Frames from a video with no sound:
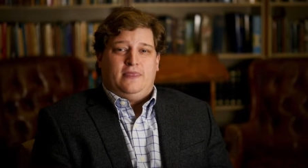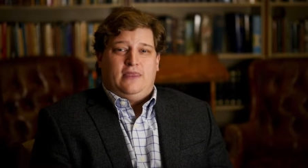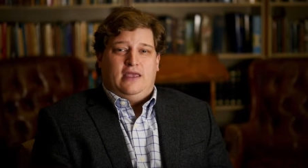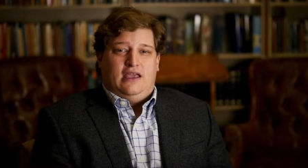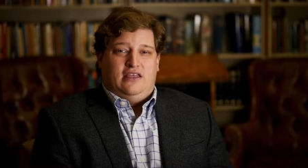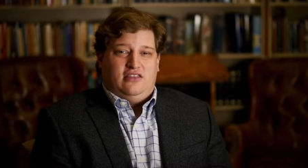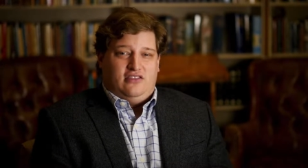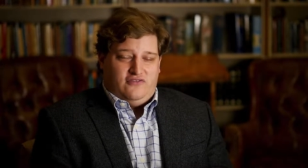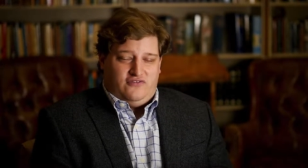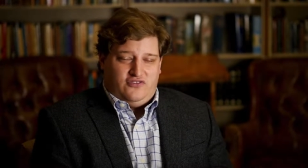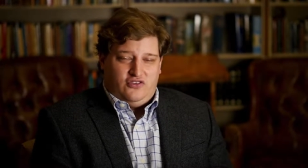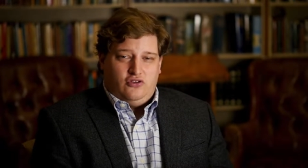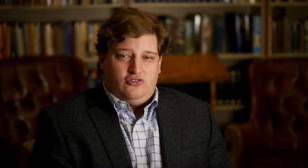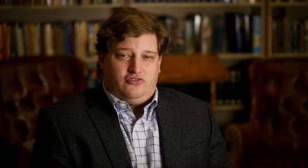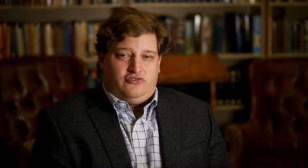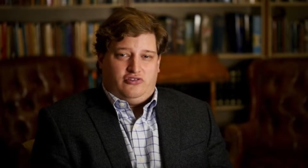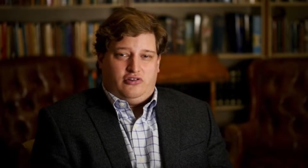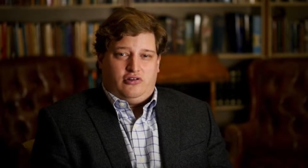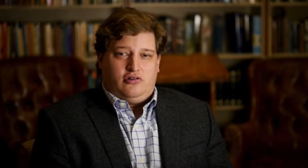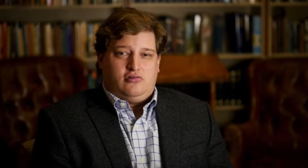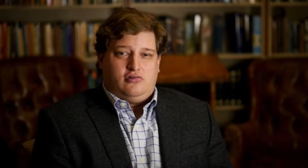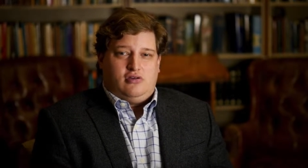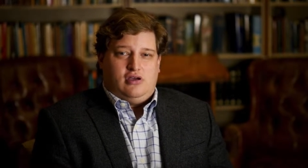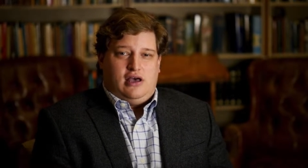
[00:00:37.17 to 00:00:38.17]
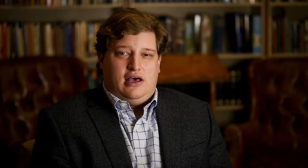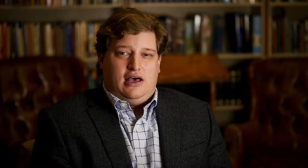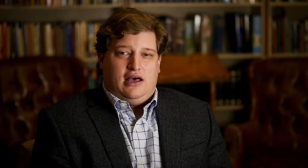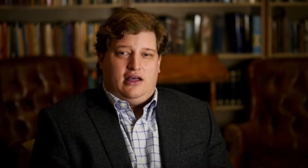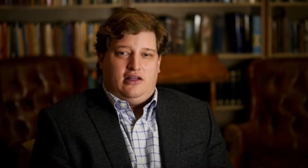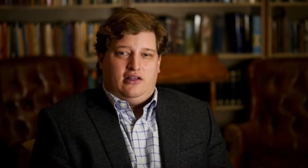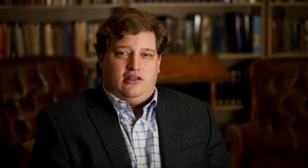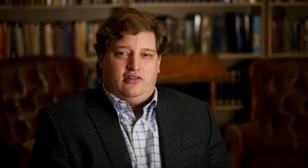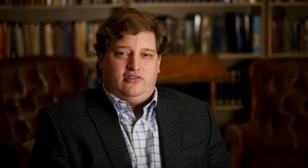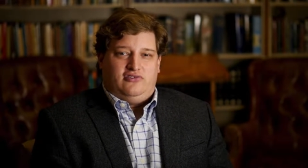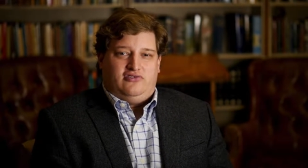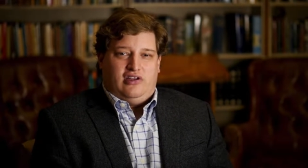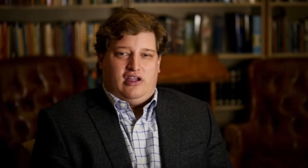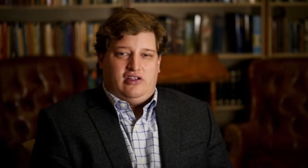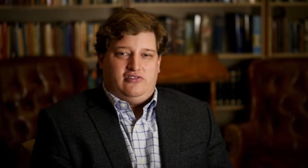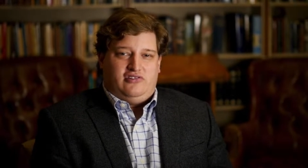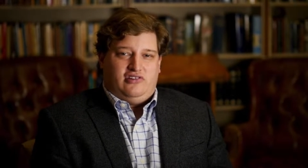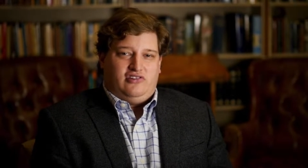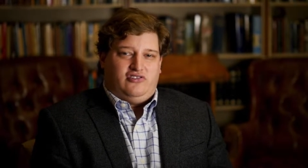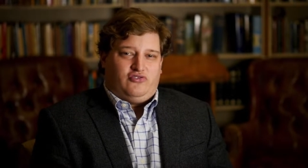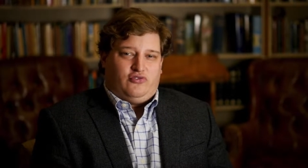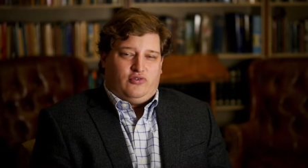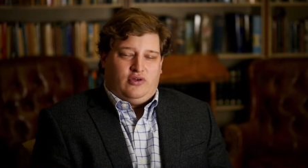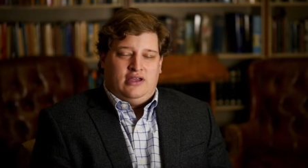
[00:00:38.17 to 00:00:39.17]
in the future, uh,
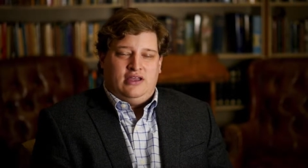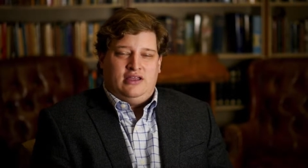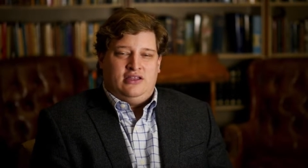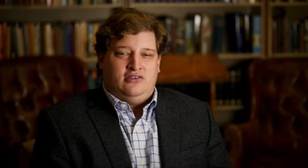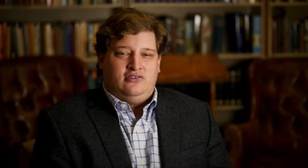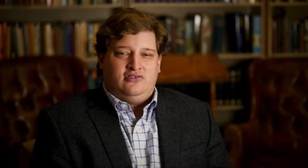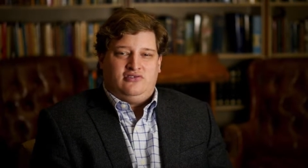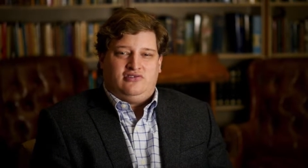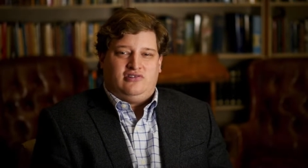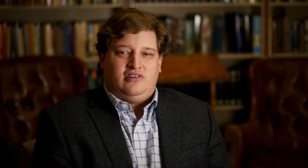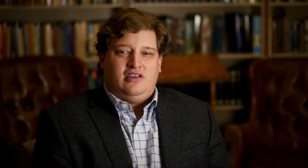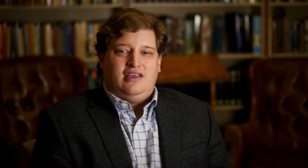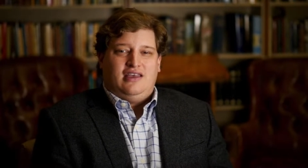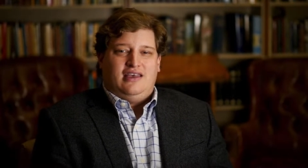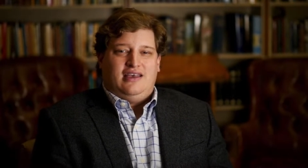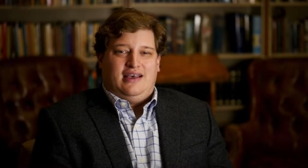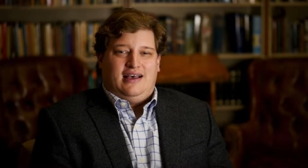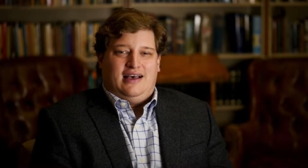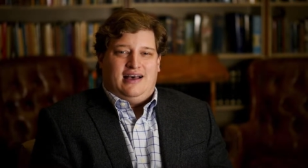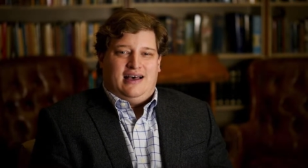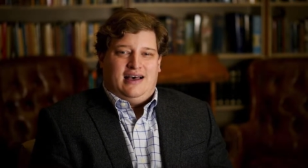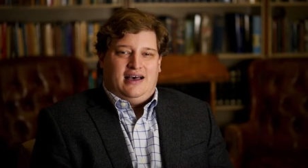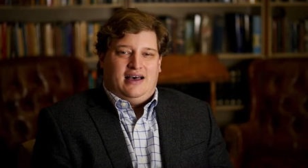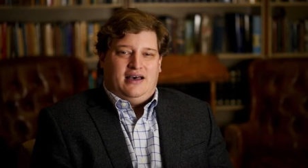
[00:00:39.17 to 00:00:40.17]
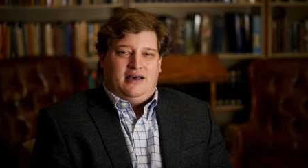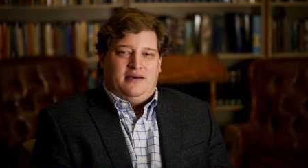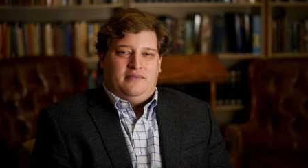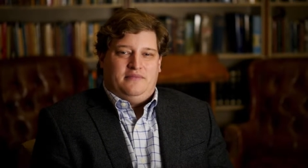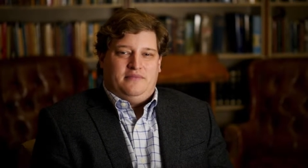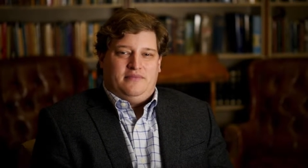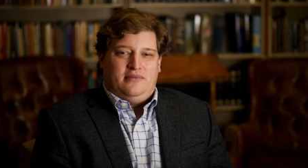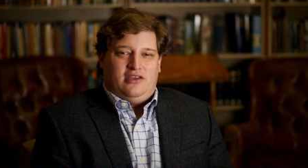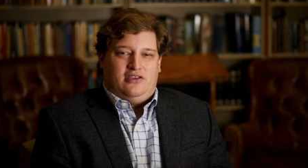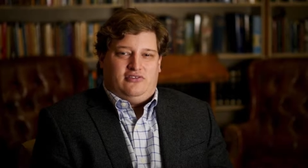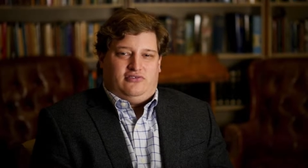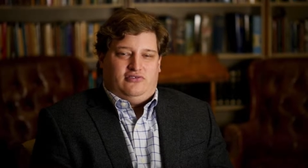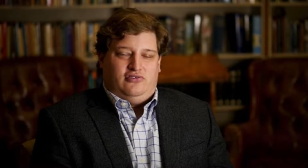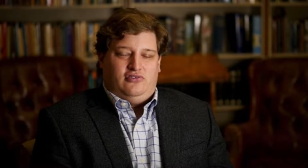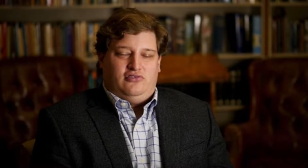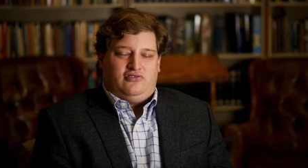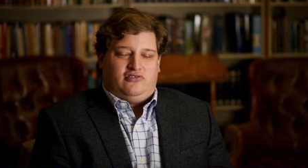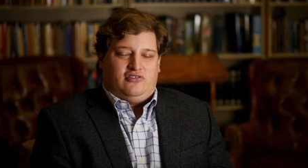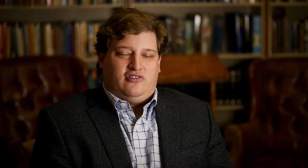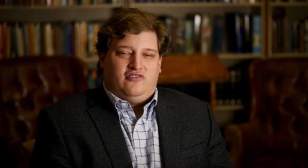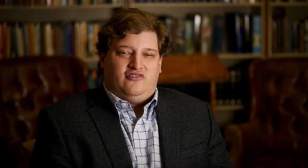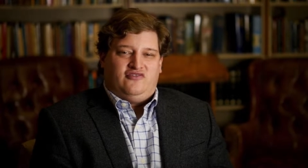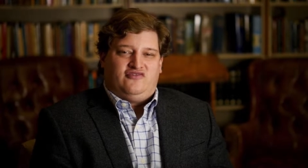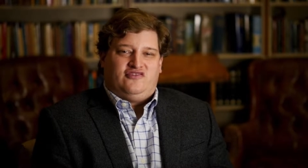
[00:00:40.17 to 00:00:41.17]
changing trends um,
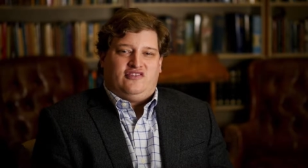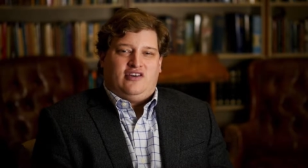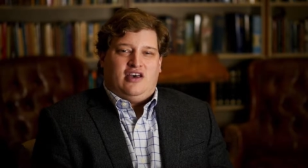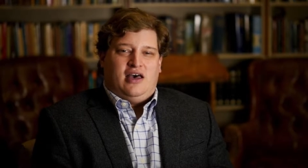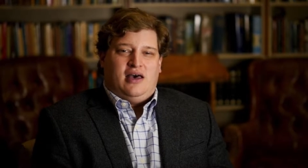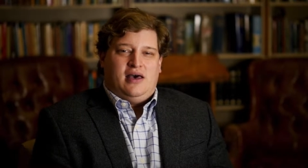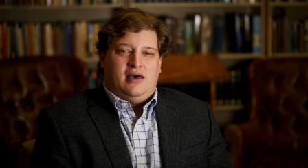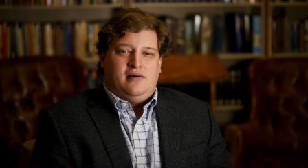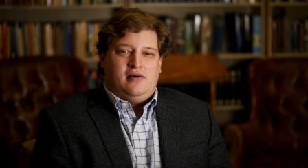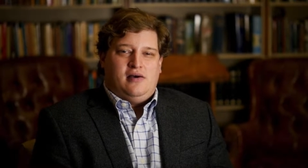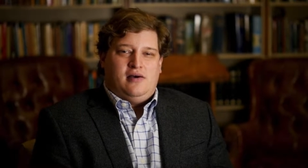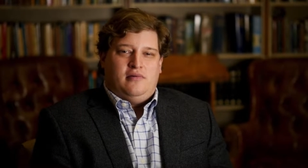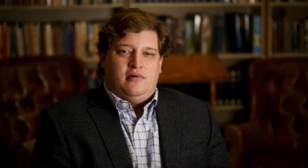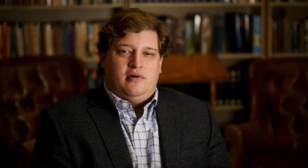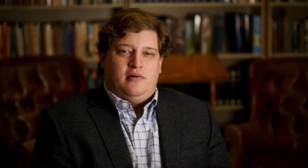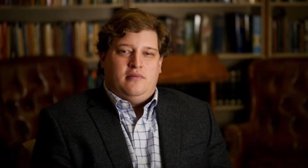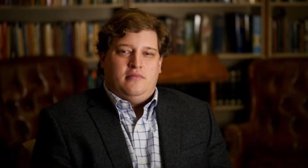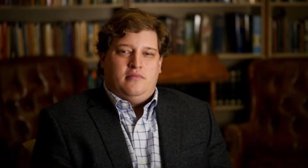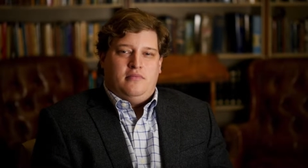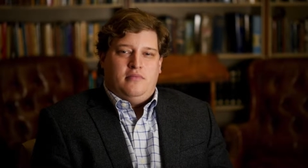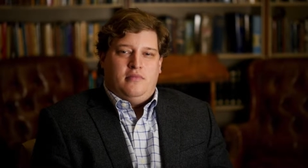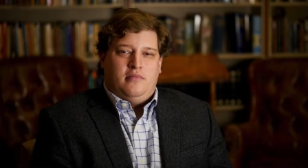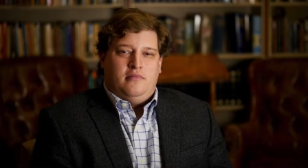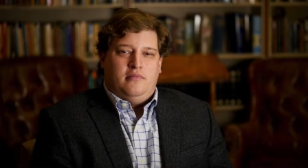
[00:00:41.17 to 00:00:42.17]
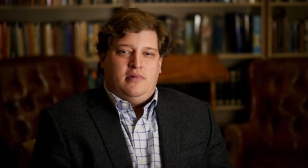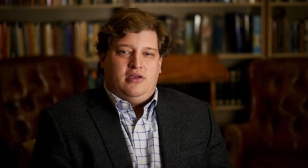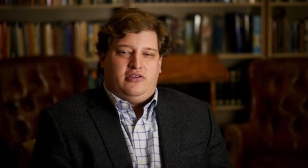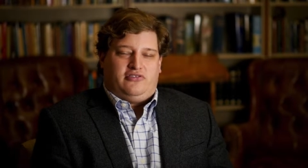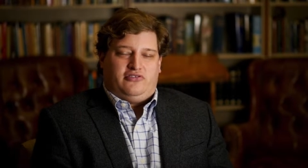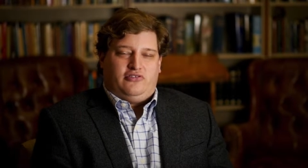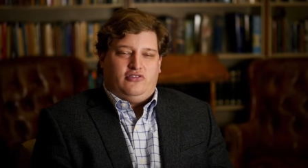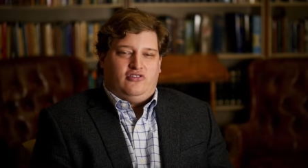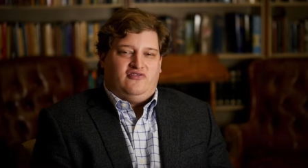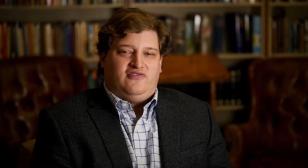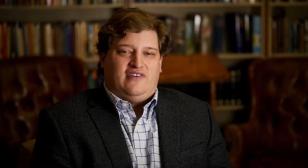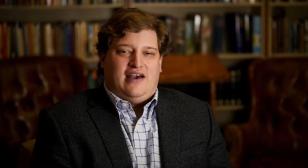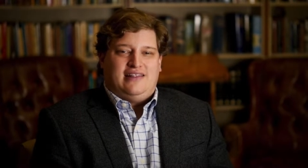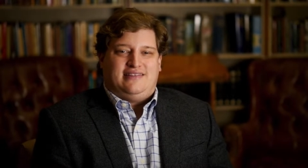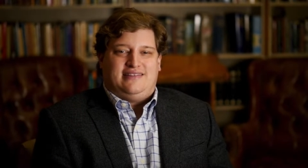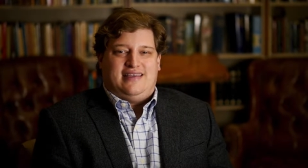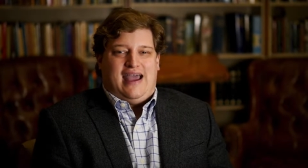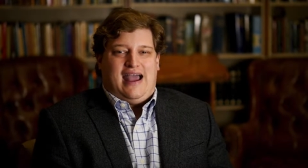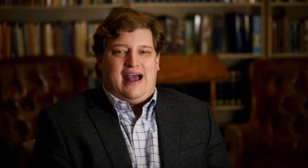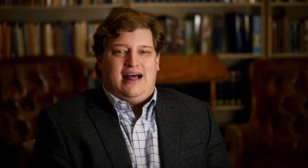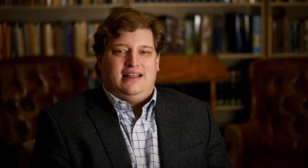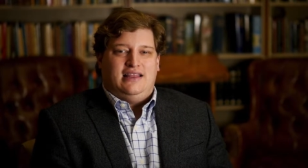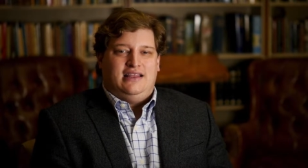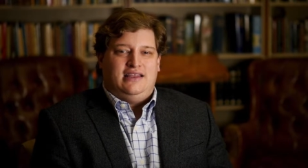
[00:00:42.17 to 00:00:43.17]
issues of uh, missional
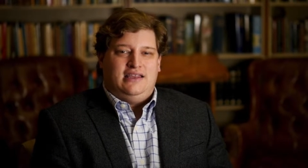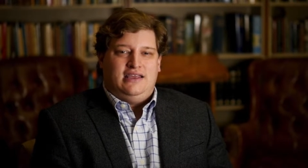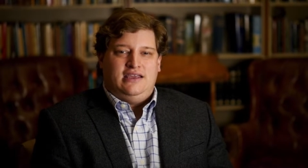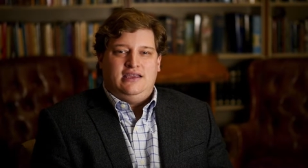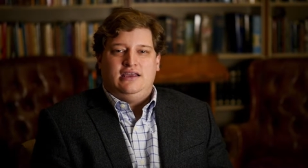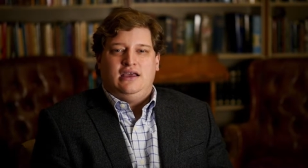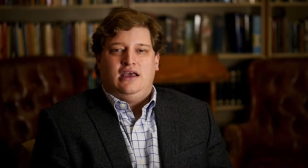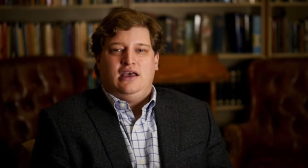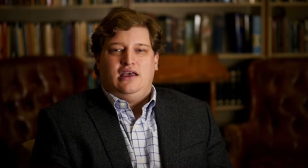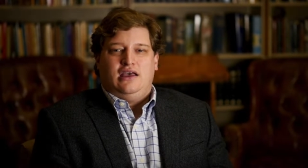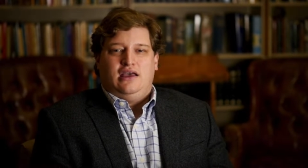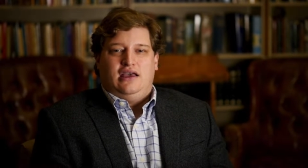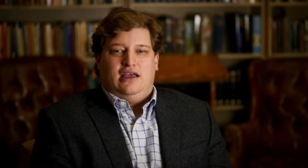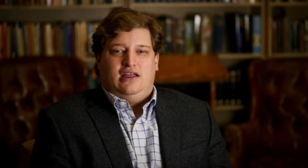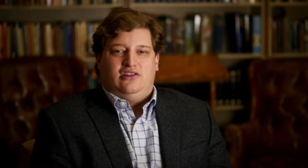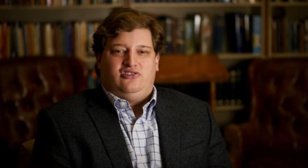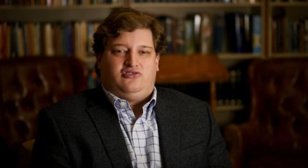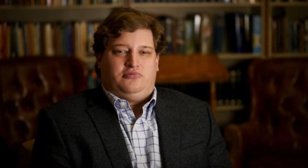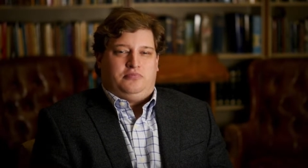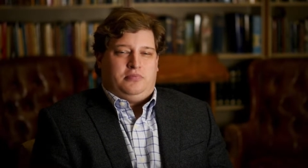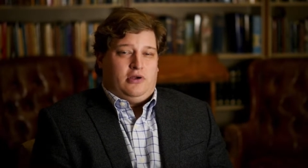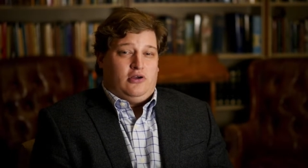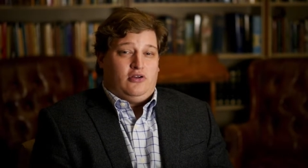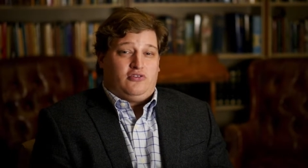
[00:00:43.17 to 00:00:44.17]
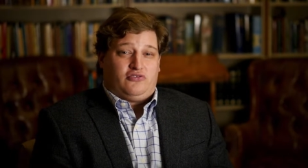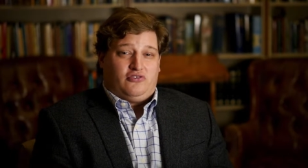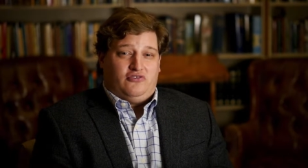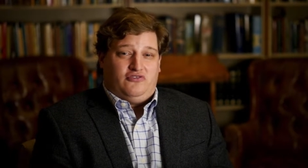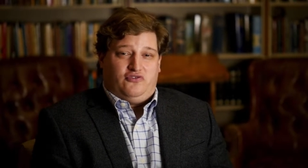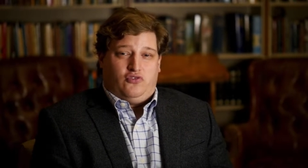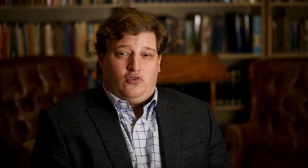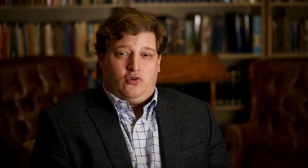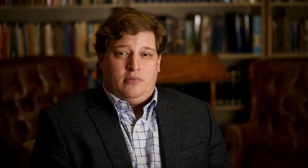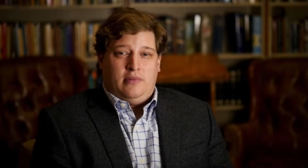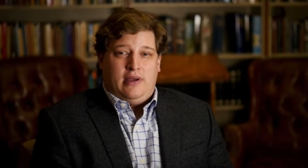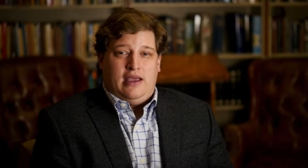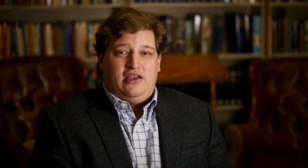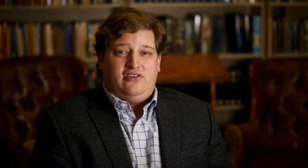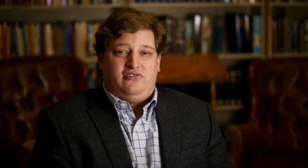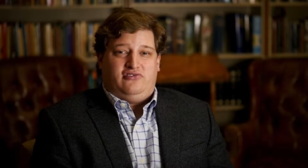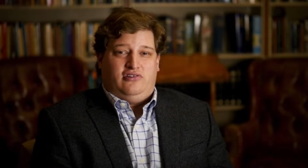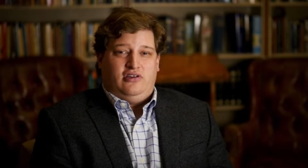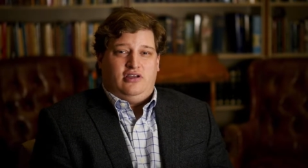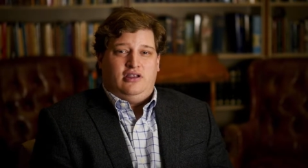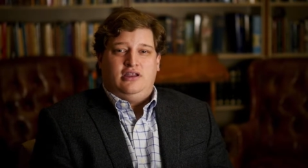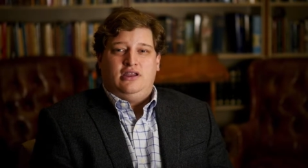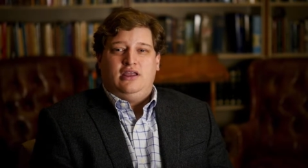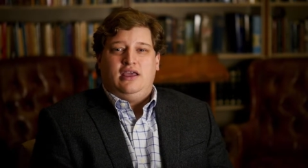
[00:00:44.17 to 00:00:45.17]
vitality and spiritual
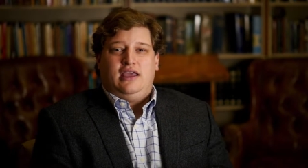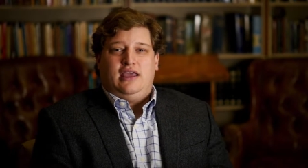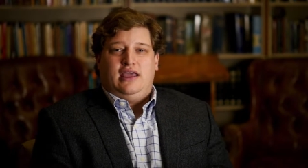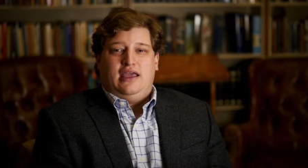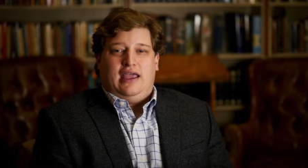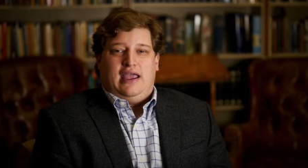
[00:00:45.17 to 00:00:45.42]
formation.